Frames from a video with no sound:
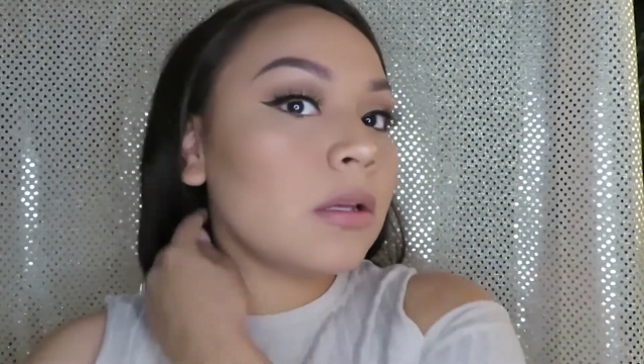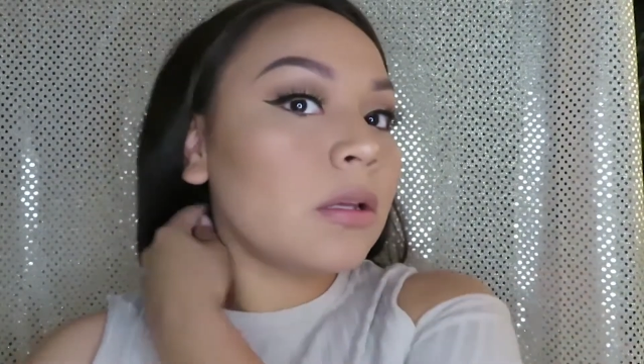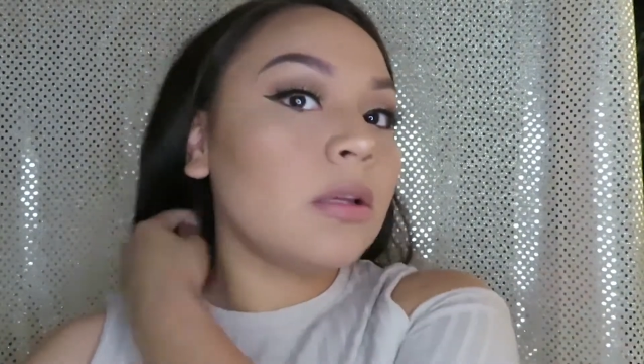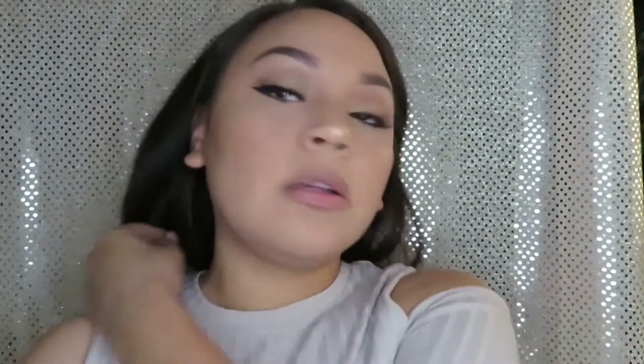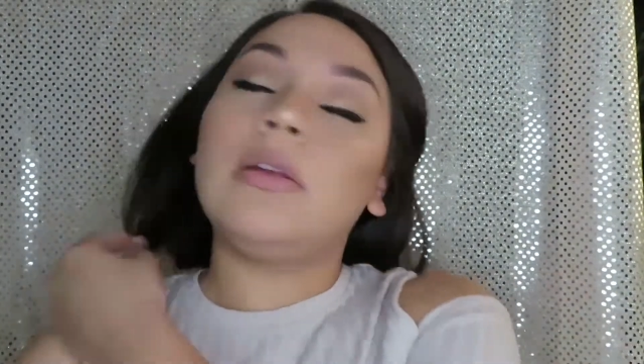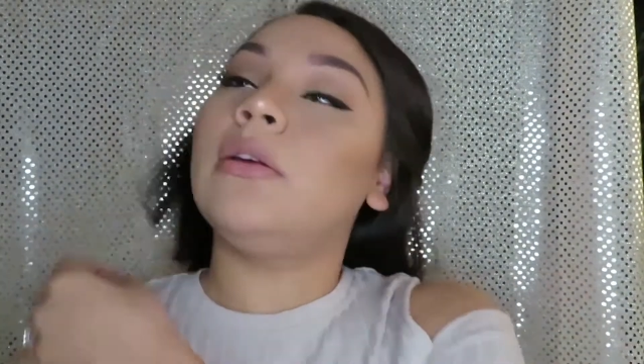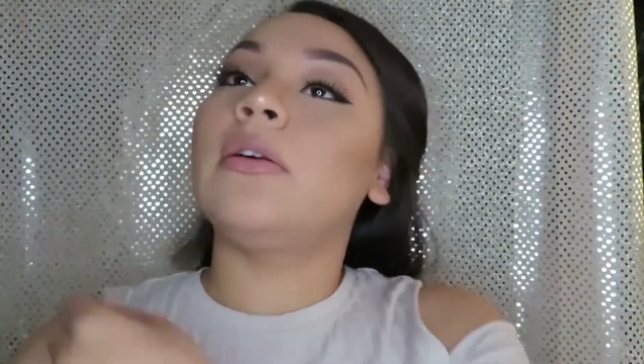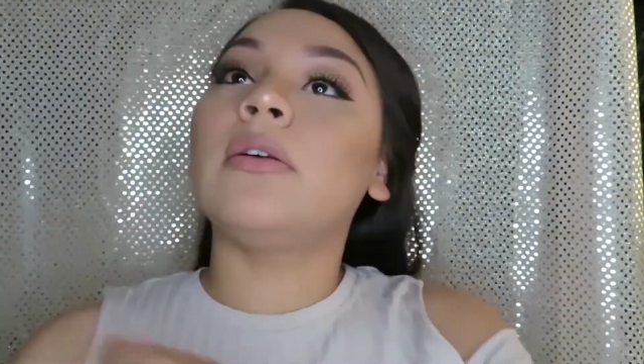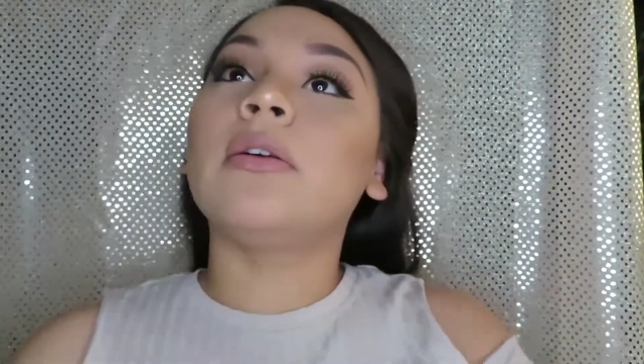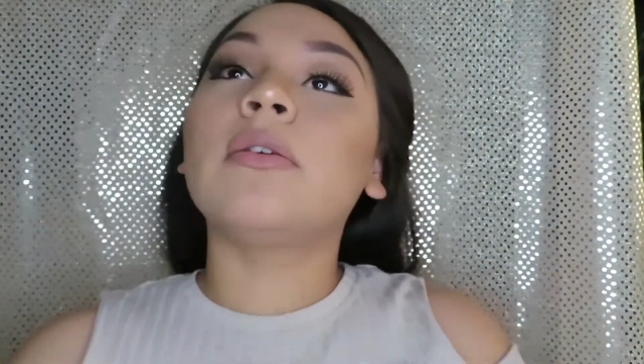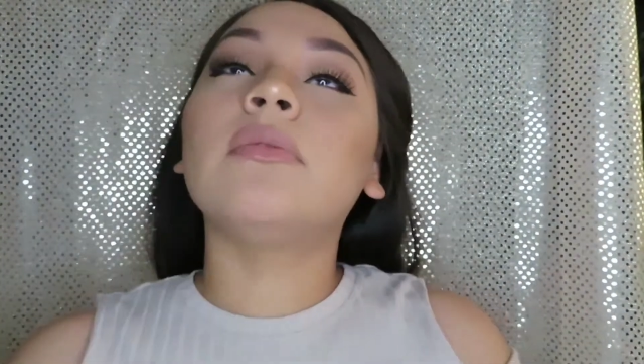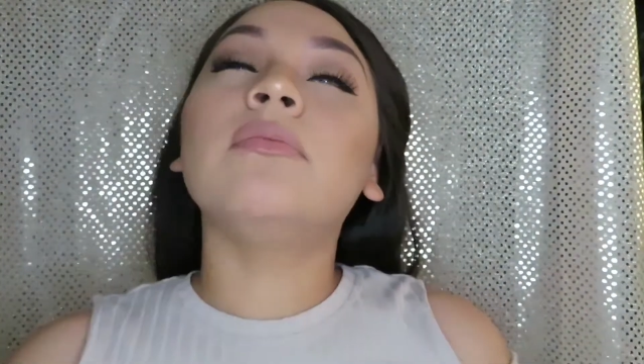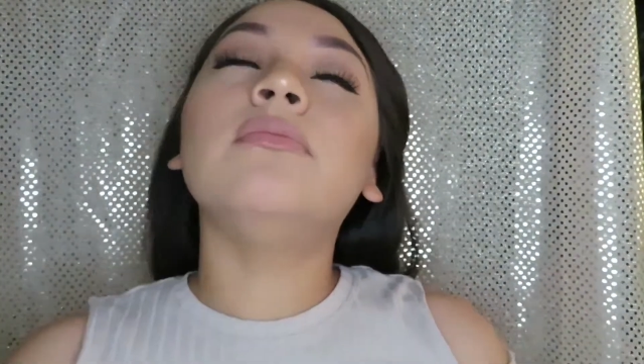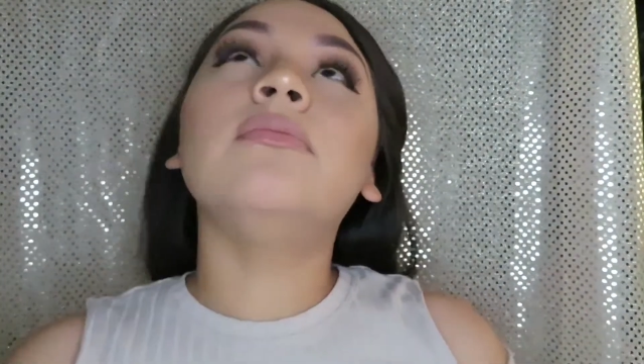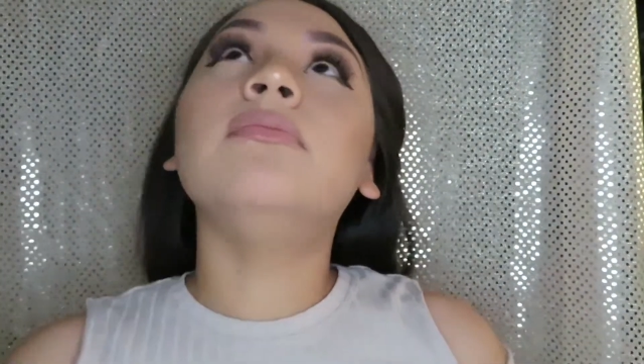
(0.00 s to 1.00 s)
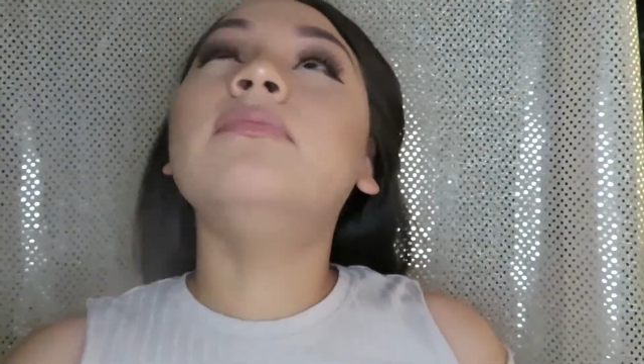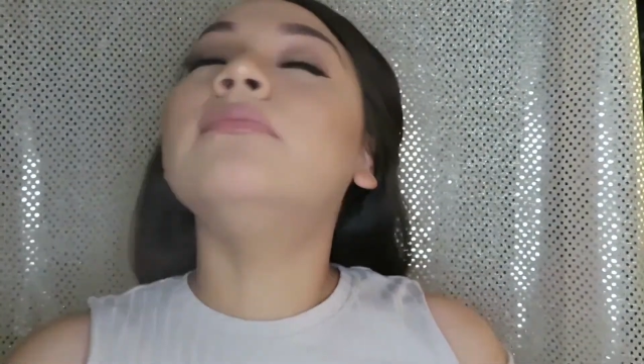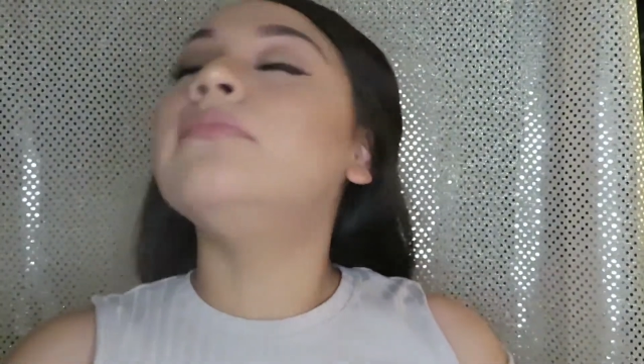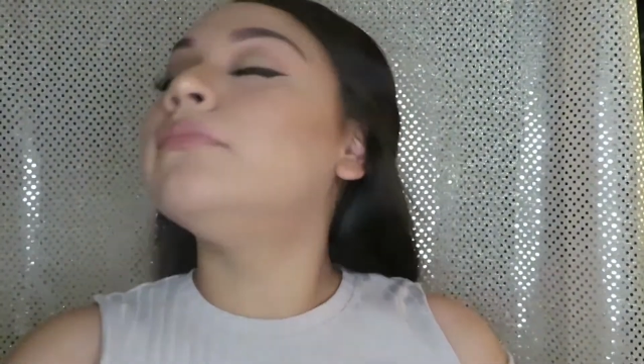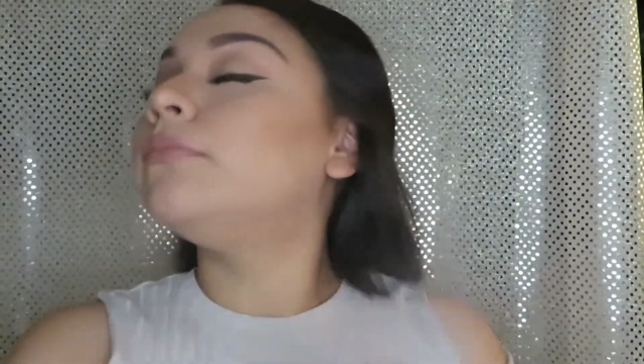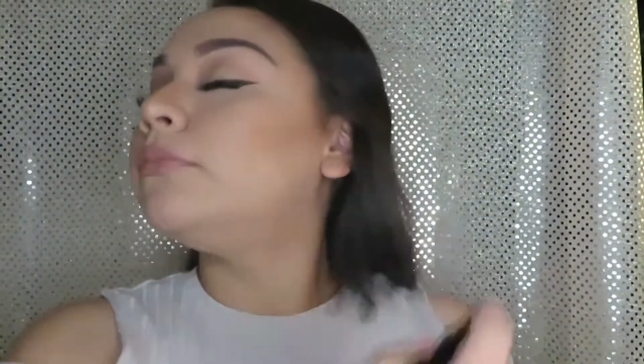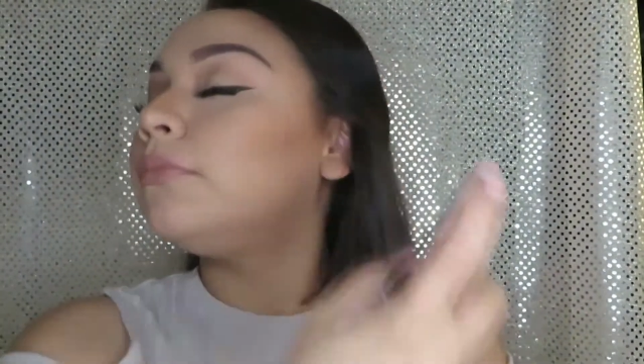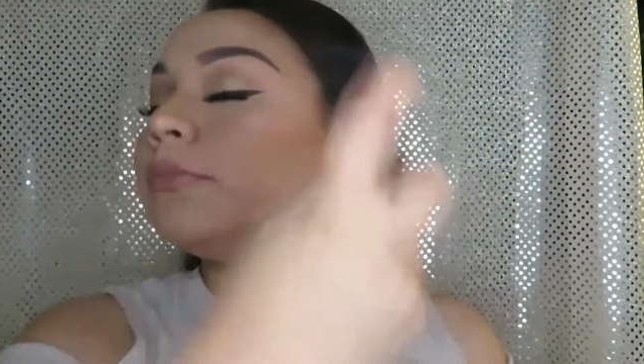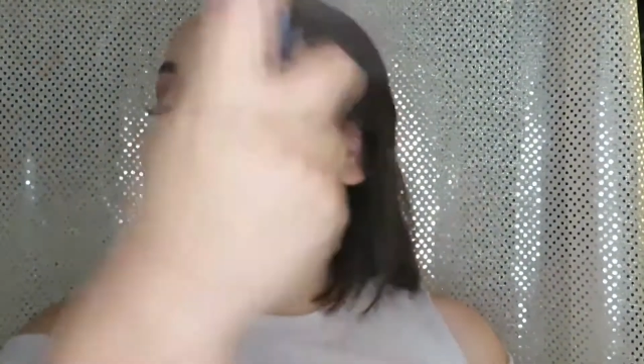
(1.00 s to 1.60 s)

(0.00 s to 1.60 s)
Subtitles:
I love everything matte.